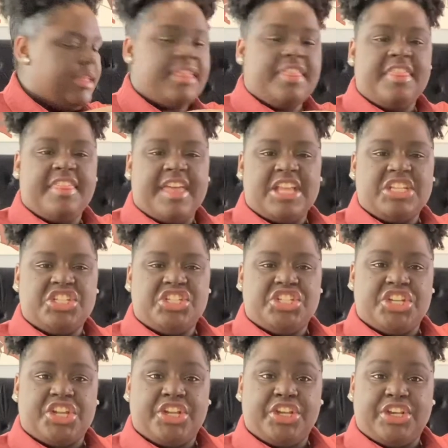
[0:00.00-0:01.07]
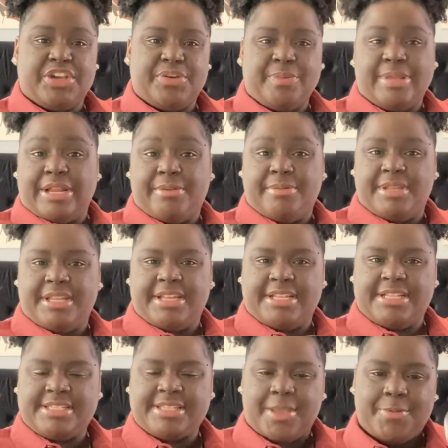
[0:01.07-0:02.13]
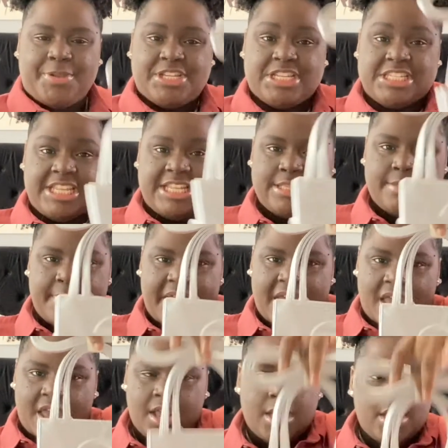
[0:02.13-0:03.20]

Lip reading: That's junk. We don't need it. We just need the bag.